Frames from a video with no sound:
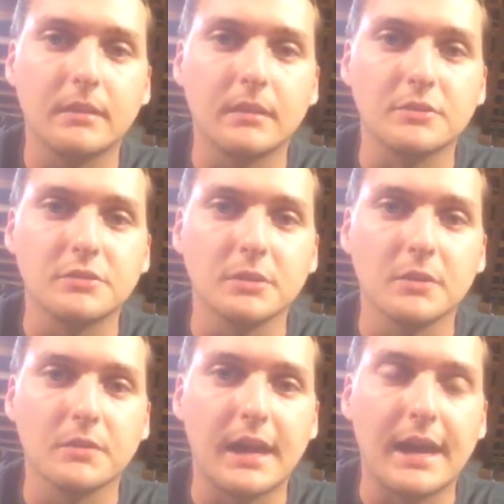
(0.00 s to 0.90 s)
is still
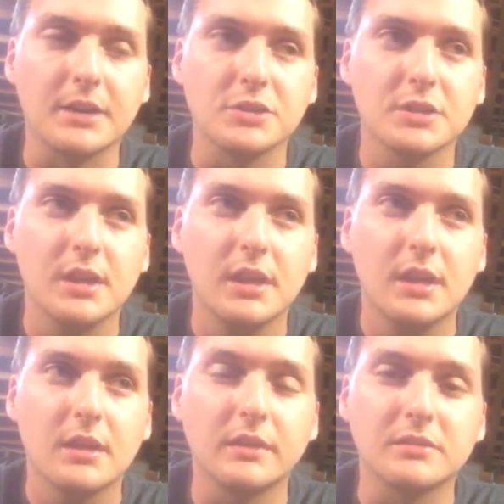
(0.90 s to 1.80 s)
on the dash.
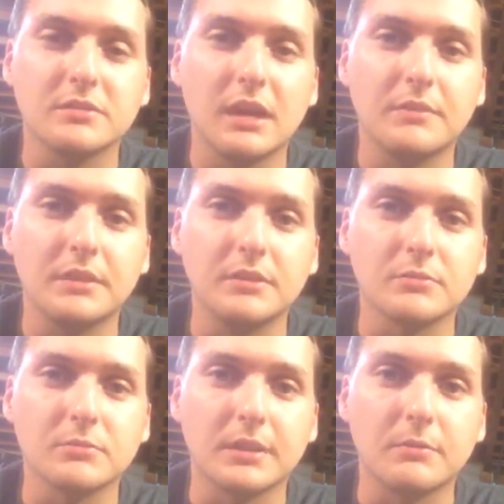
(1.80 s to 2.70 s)
I think '70
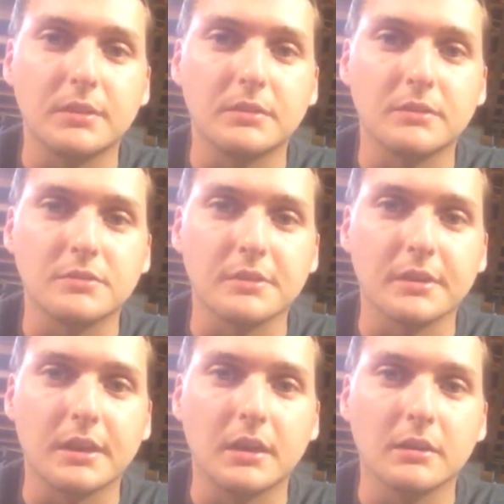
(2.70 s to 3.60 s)
is when they went to the
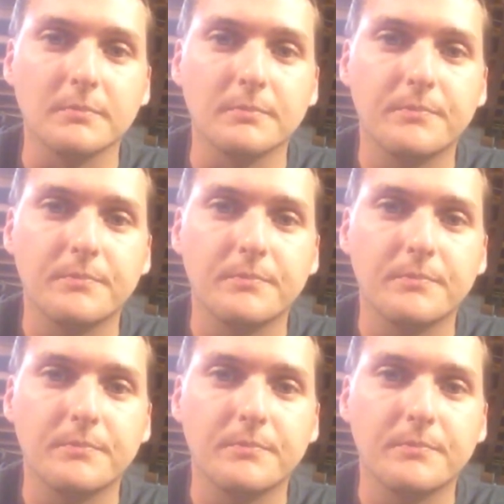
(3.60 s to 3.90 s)
steering column.